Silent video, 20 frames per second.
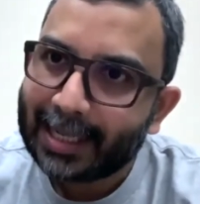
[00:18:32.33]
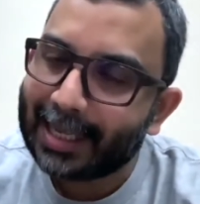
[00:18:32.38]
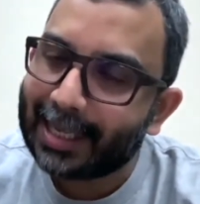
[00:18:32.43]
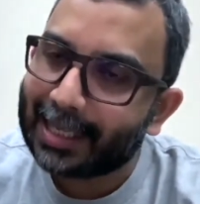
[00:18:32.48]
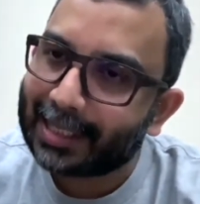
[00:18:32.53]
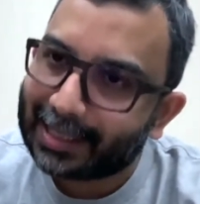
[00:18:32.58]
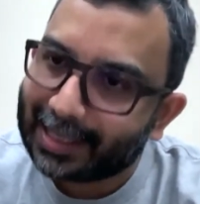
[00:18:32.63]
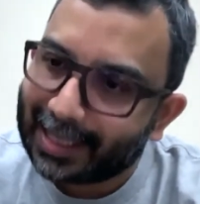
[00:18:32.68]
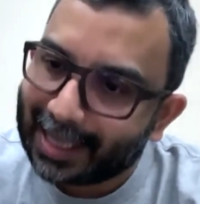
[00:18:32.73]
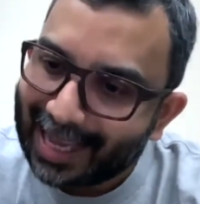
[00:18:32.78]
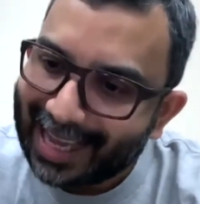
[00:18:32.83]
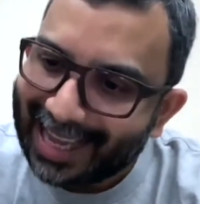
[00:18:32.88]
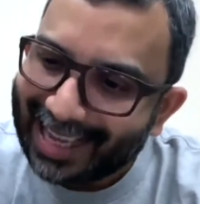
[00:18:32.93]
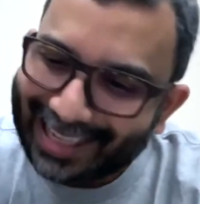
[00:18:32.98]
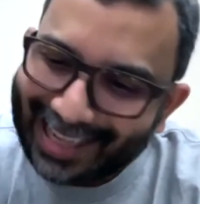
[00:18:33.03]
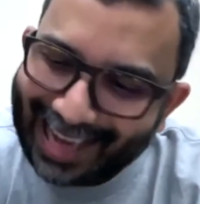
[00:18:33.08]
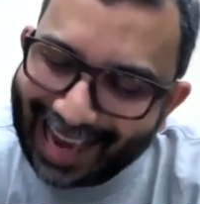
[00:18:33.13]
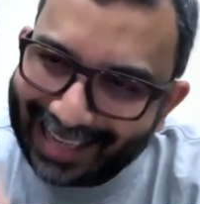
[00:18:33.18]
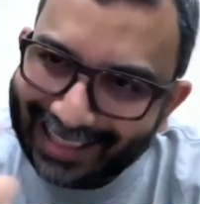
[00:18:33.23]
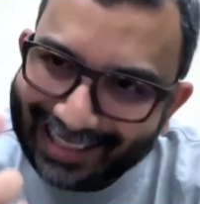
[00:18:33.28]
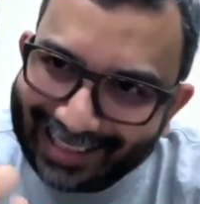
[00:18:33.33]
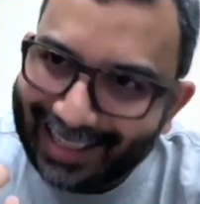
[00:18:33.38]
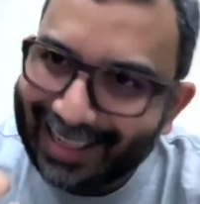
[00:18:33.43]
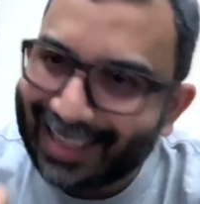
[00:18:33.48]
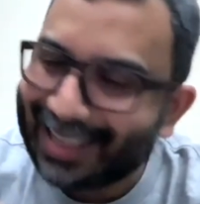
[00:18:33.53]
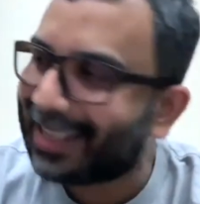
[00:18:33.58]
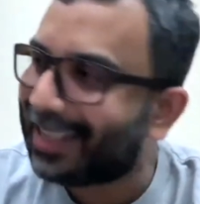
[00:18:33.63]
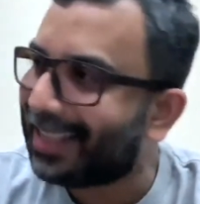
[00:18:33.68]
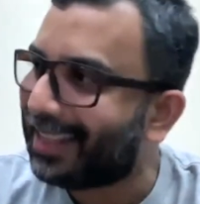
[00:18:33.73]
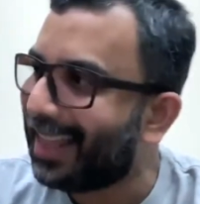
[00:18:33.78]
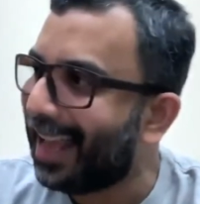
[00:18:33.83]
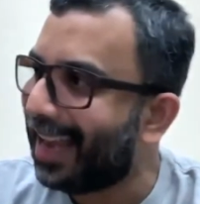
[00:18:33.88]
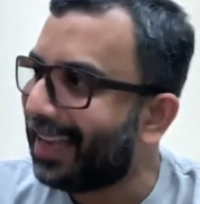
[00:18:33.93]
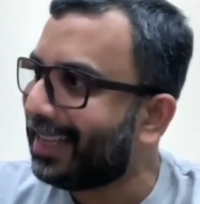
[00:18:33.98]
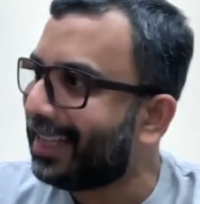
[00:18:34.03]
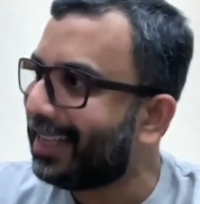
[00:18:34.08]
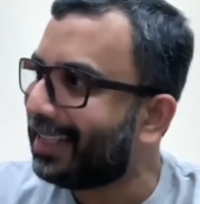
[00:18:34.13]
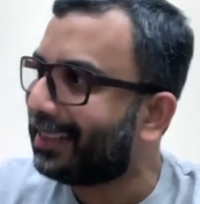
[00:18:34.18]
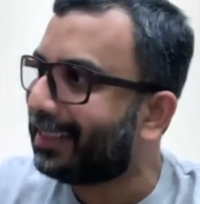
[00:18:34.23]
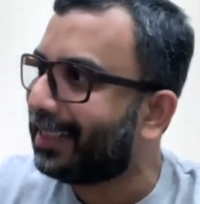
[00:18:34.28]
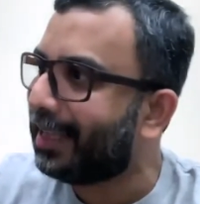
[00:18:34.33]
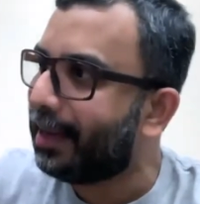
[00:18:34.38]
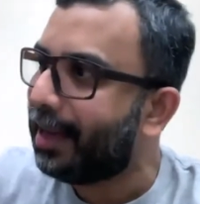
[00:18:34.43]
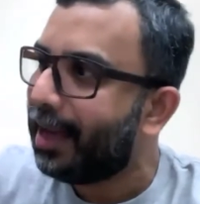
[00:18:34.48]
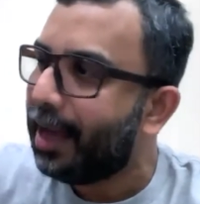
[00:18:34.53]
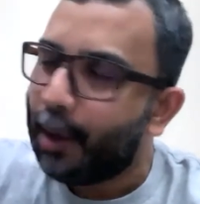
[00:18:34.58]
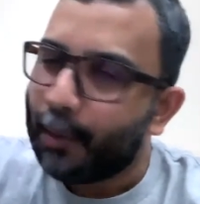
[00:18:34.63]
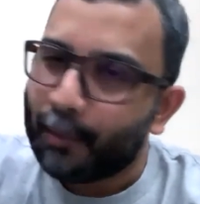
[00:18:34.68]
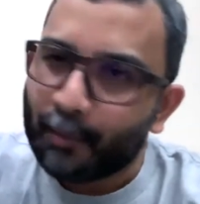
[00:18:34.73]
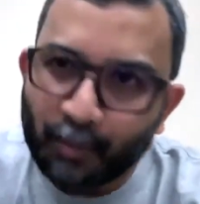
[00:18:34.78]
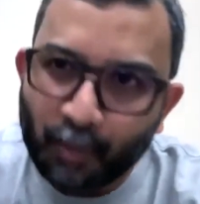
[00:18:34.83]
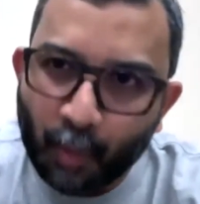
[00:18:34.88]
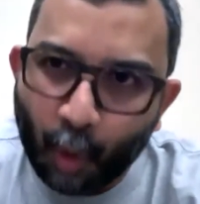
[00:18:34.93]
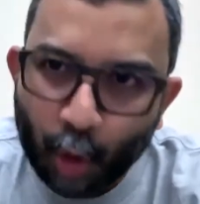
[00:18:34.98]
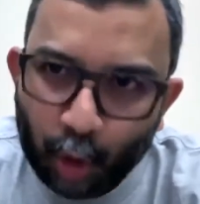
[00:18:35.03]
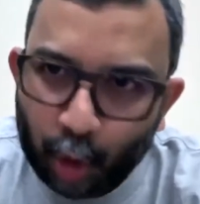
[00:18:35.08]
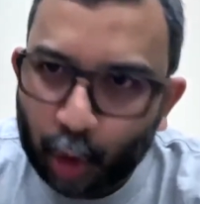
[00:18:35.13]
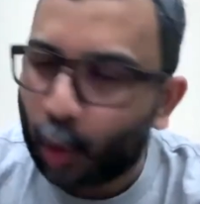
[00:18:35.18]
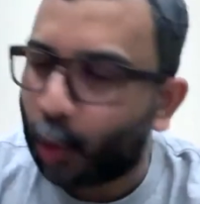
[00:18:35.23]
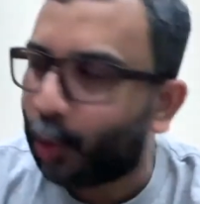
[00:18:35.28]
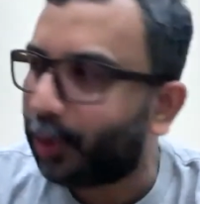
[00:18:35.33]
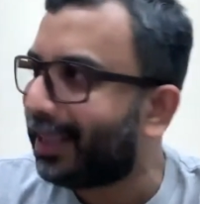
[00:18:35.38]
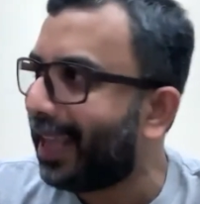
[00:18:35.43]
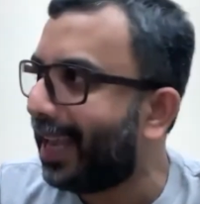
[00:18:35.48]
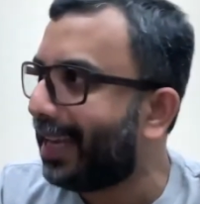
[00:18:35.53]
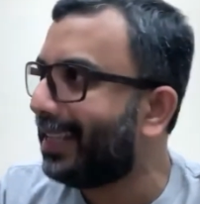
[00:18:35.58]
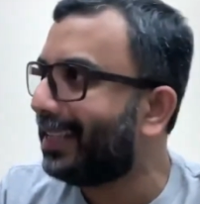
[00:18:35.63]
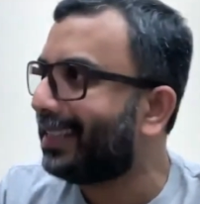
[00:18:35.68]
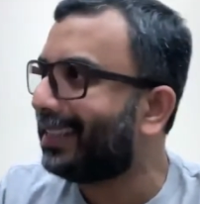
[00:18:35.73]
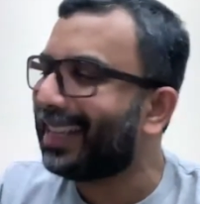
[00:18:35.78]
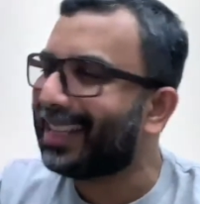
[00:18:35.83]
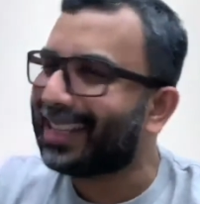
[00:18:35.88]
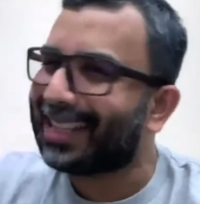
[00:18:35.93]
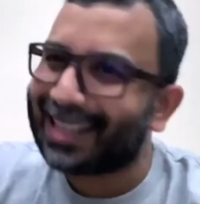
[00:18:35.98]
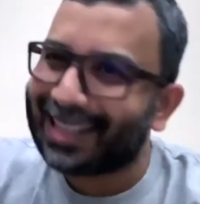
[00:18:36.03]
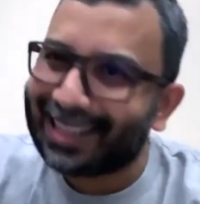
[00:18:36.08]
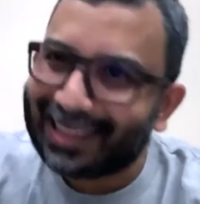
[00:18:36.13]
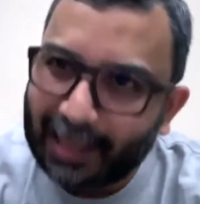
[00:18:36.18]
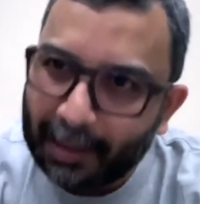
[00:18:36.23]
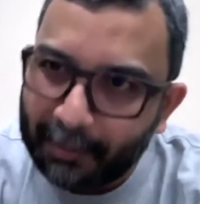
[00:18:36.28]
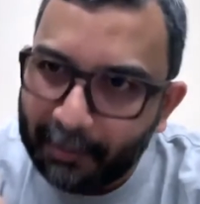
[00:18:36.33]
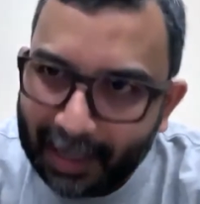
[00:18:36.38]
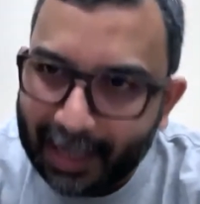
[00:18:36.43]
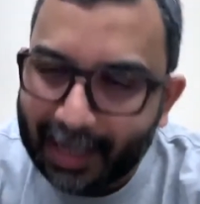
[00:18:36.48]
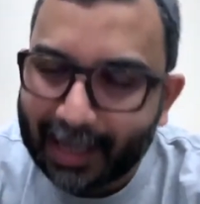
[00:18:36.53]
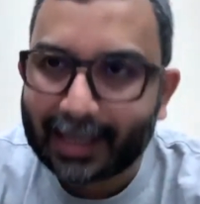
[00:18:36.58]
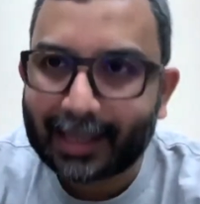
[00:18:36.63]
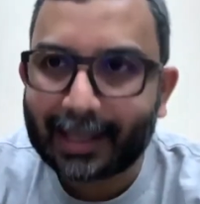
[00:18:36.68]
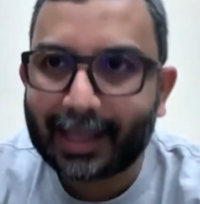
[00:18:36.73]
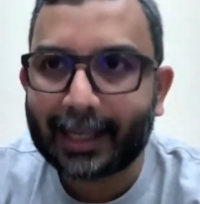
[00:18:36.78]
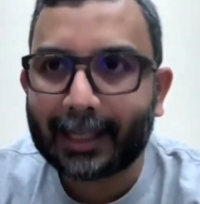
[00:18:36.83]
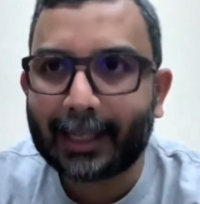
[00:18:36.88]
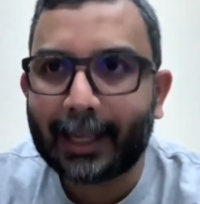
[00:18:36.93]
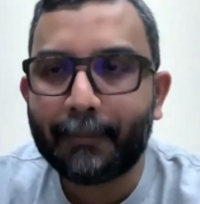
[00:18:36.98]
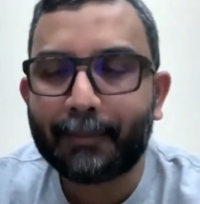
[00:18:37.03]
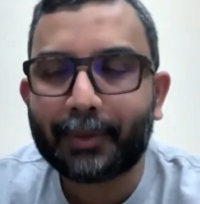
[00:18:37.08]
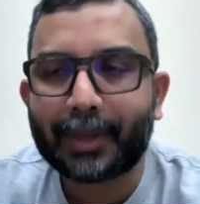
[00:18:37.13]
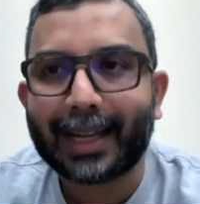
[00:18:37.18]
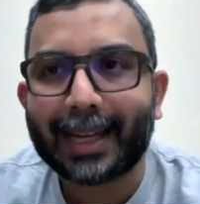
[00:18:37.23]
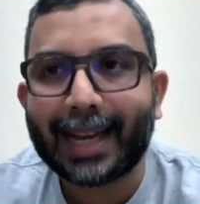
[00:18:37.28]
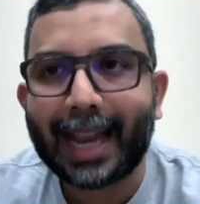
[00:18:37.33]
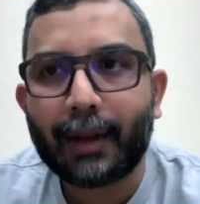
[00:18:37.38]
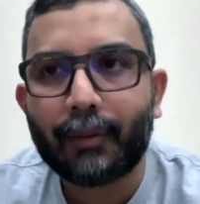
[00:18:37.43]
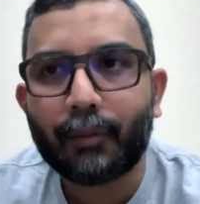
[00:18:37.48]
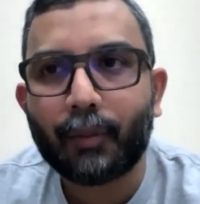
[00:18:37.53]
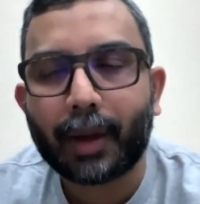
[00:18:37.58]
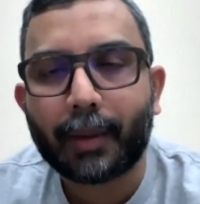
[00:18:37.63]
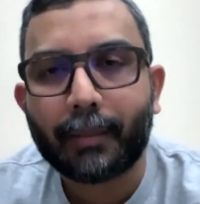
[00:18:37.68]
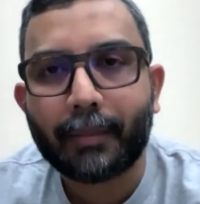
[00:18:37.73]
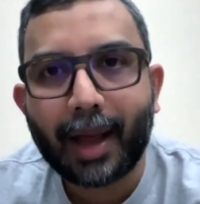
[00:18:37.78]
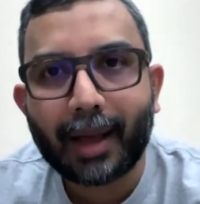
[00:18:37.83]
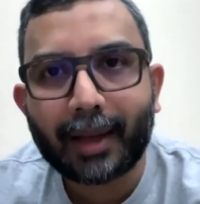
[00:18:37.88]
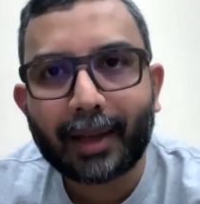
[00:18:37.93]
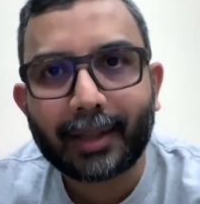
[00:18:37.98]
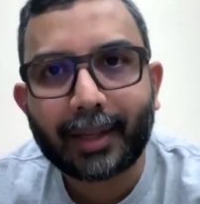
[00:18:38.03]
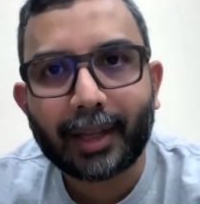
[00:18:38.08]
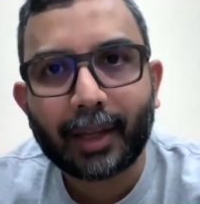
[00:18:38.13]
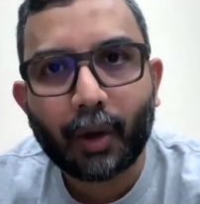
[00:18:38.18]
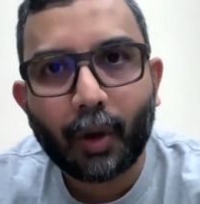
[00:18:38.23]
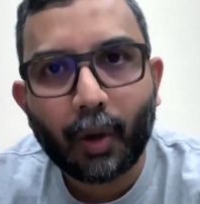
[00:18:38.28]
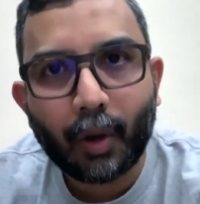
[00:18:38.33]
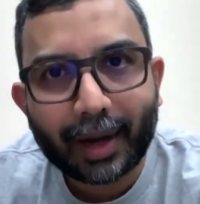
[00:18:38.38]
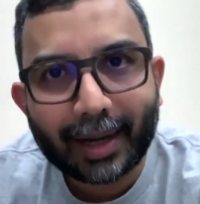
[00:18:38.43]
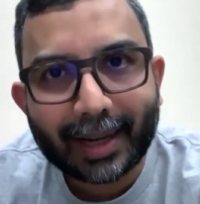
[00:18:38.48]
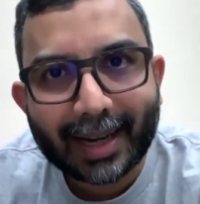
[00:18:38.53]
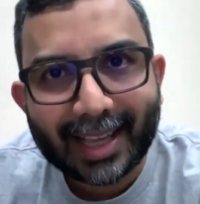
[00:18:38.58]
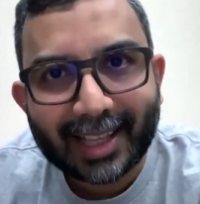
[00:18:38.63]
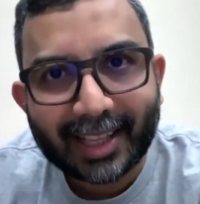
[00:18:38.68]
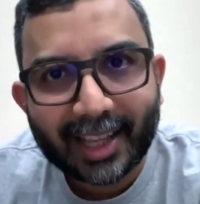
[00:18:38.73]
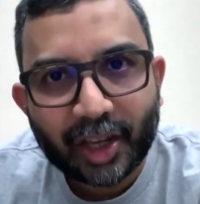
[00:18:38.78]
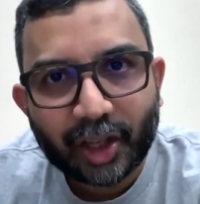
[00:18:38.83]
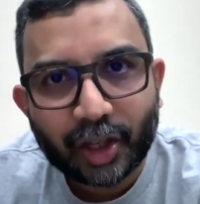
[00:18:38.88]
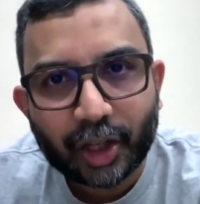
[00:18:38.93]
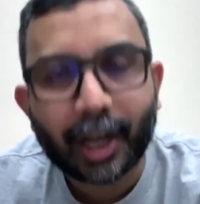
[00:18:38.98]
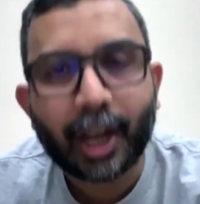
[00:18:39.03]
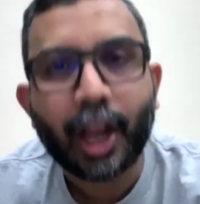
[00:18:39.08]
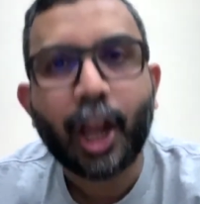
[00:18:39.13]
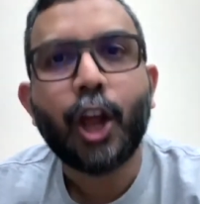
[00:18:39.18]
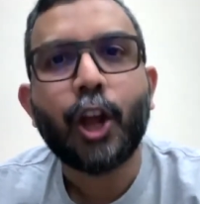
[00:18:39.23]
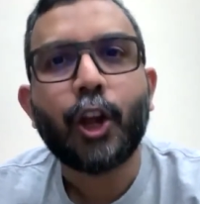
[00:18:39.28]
is the catalyst, that is the mojo, that is the stimulus that keeps a network marketing organization